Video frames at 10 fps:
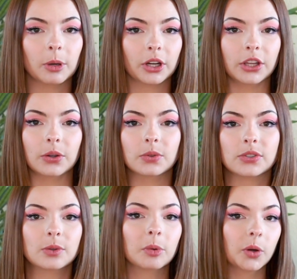cute,
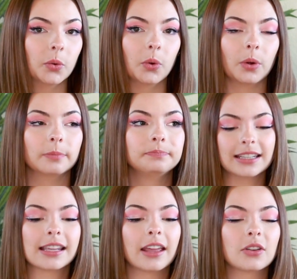super cool.
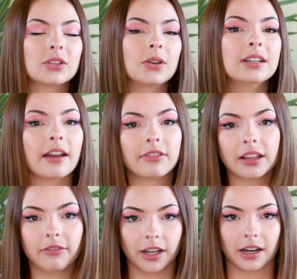These candles you can definitely
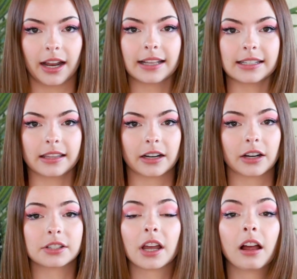find on Etsy. There are
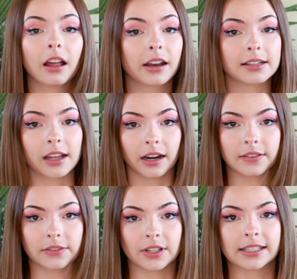a ton of
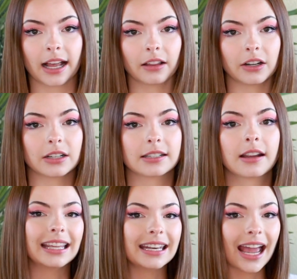different sellers.
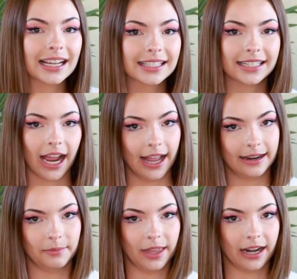The next
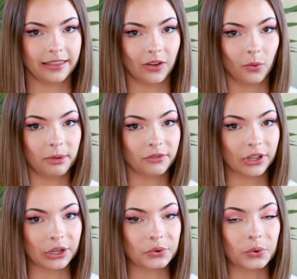item that I think would be
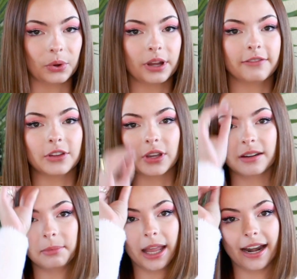really cool if you
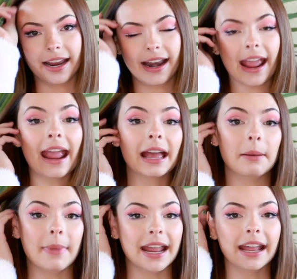can get it
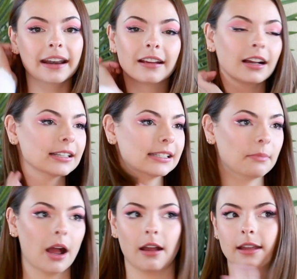handmade,
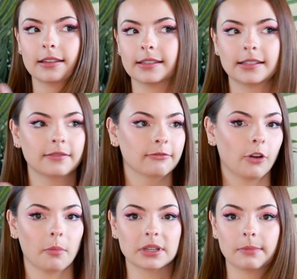customized
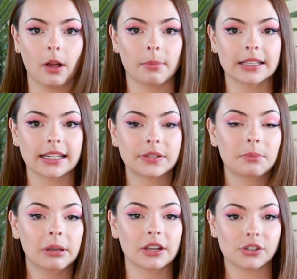from a small business would
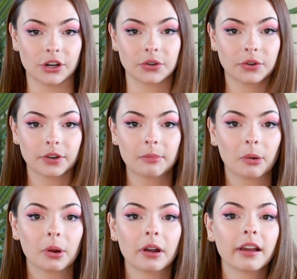be a charcuterie
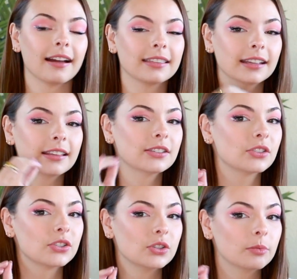board. I think these are
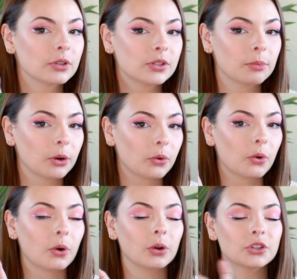super
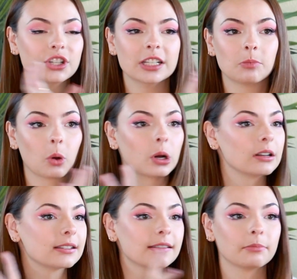cool. Cheese
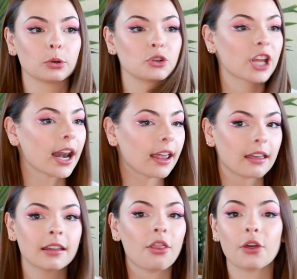boards,
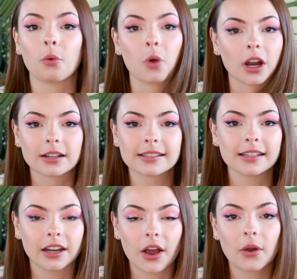bruschetta, the works.
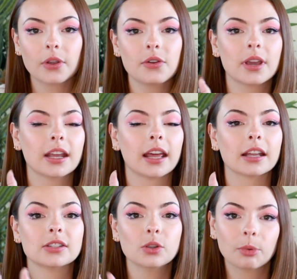You know, you can get a
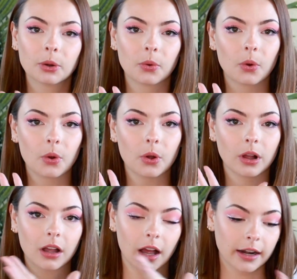super
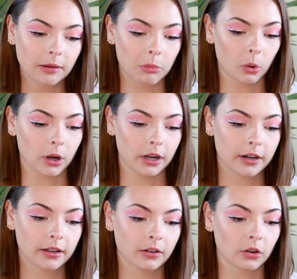cool cutting
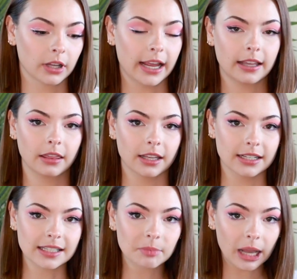board or like the
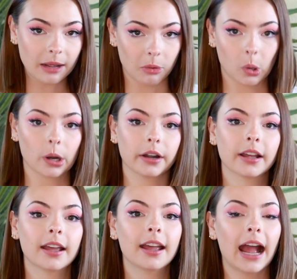display board
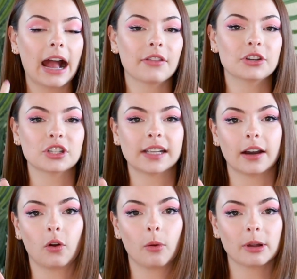and then just get
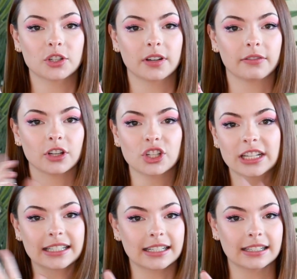a whole bunch of different
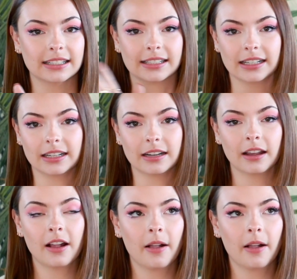cheeses and